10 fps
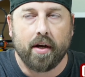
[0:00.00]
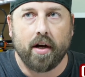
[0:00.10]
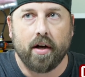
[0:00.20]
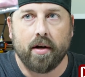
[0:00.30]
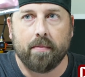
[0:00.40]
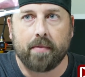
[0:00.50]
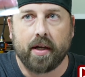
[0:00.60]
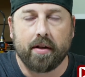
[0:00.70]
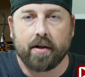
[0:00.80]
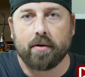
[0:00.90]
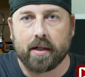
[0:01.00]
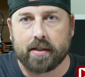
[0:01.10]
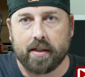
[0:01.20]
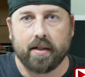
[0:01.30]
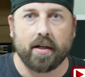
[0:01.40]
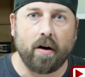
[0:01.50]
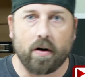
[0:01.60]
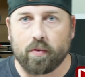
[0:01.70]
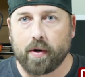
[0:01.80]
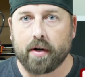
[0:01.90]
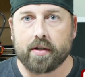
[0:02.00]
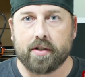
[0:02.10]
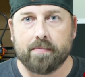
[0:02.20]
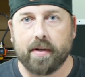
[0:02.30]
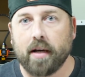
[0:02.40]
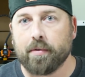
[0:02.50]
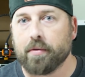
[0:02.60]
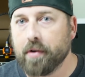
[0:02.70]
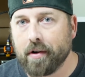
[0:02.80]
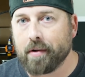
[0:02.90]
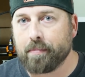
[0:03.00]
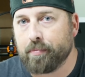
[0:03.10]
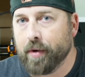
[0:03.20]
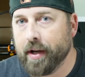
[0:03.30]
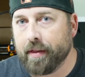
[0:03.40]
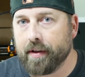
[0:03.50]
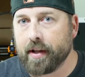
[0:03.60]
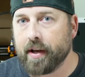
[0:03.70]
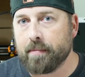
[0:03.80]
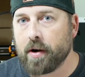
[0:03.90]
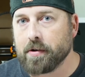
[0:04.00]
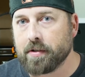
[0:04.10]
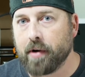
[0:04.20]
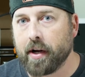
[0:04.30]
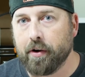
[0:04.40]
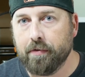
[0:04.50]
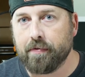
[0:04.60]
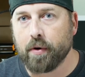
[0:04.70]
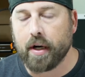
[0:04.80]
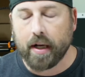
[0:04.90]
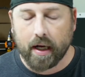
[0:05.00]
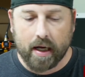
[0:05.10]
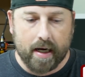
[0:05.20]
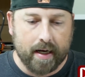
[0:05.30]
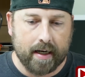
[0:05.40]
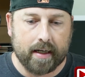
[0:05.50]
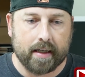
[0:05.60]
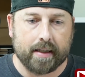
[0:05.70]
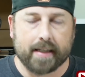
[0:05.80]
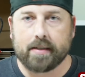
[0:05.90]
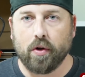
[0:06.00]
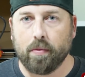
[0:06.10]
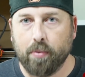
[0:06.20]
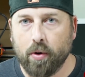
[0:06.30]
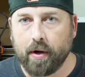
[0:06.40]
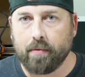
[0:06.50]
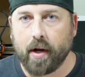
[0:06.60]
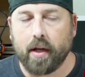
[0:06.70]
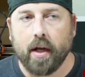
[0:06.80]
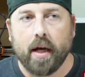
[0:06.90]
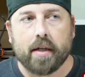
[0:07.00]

Um, HelioRC hardware should be able to run on anything that anybody wants to write code for it. Uh, that's the whole point, right?